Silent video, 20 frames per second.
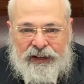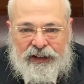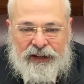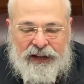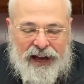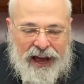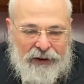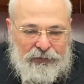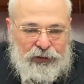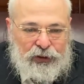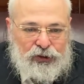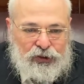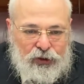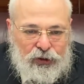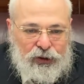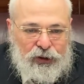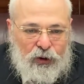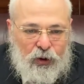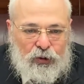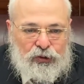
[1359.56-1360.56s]
after
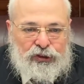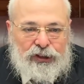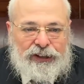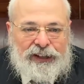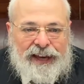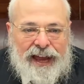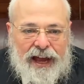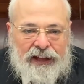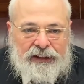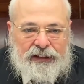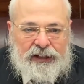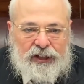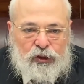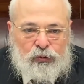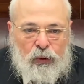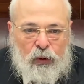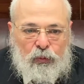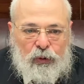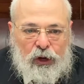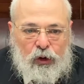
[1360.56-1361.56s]
certain also legalities,
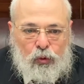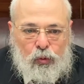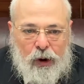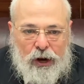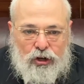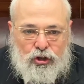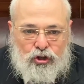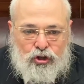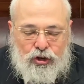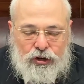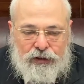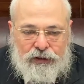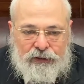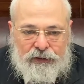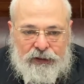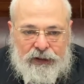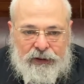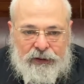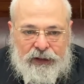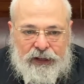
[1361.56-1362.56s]
when we question
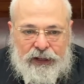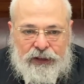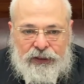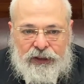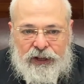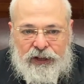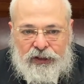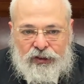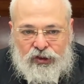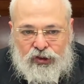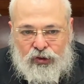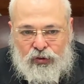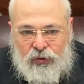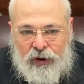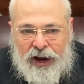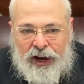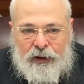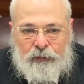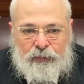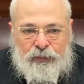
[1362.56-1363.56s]
the
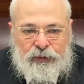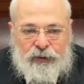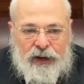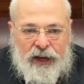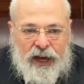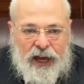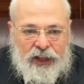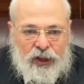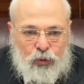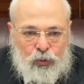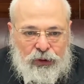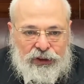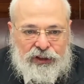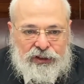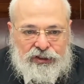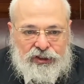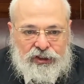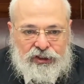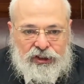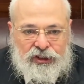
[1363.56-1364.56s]
scribe and the
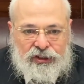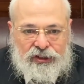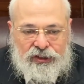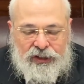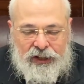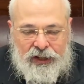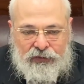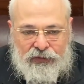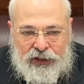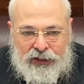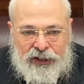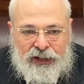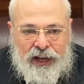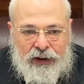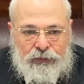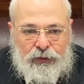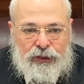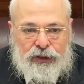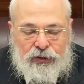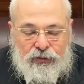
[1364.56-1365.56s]
witnesses if they did
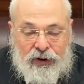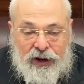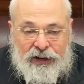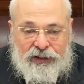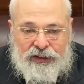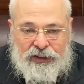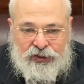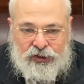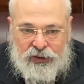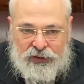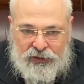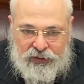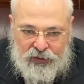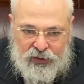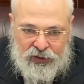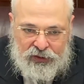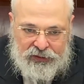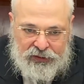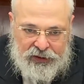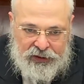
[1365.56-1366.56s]
everything right, a certain
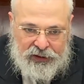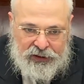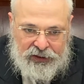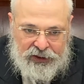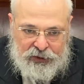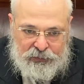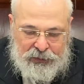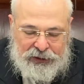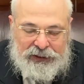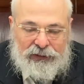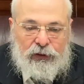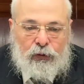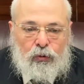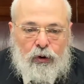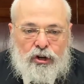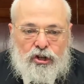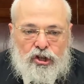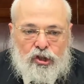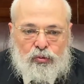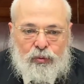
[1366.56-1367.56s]
specific
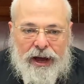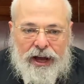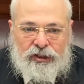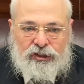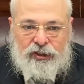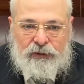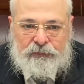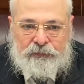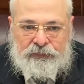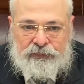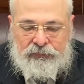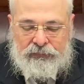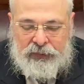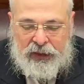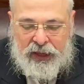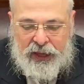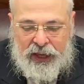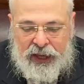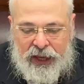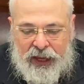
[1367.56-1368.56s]
questions we ask them,
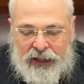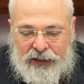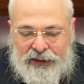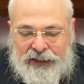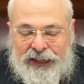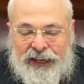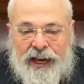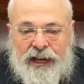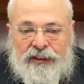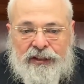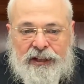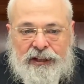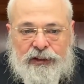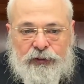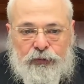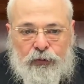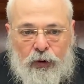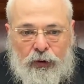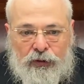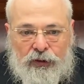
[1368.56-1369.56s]
the get is
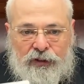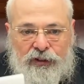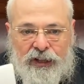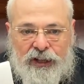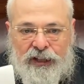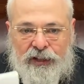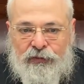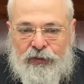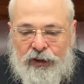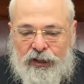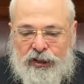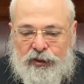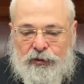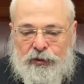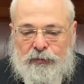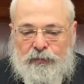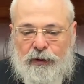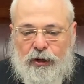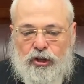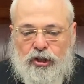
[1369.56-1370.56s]
folded in a very
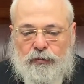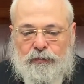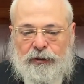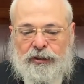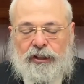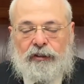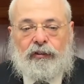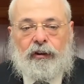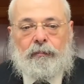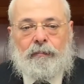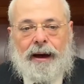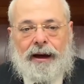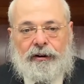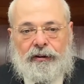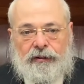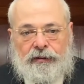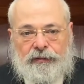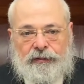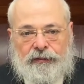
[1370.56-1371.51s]
specific manner.